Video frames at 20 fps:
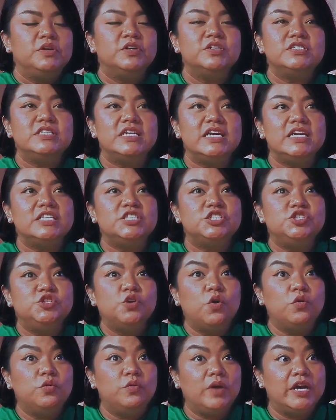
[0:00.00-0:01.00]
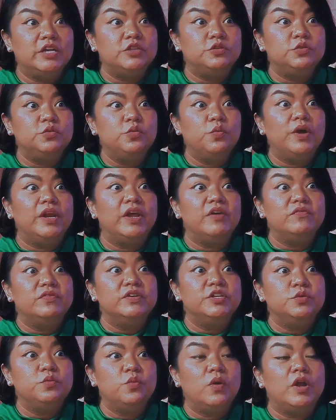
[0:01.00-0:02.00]
Because it's your right to do
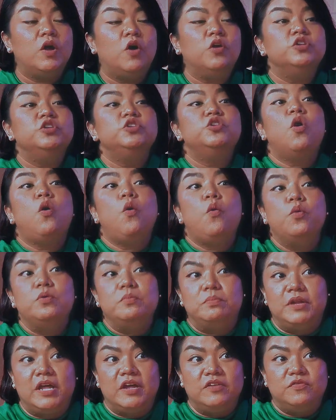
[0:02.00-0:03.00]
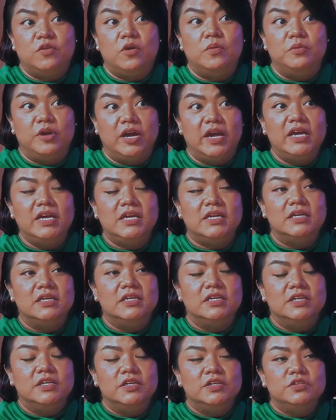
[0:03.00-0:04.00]
whatever you want on your own platform,
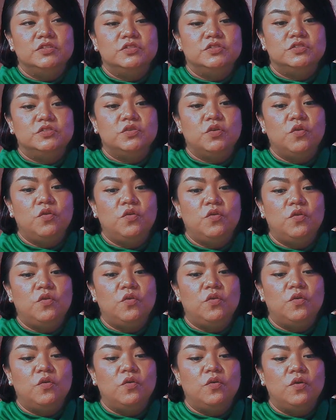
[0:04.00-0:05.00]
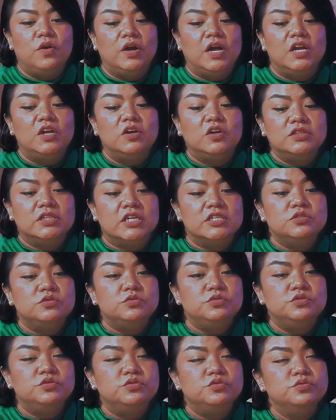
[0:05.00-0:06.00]
right? So, kalau kau tak
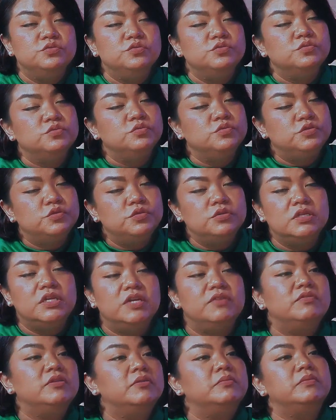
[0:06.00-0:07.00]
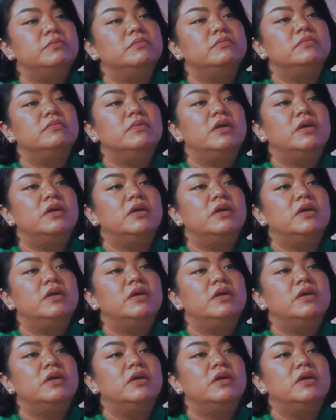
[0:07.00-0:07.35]
setuju, don't give them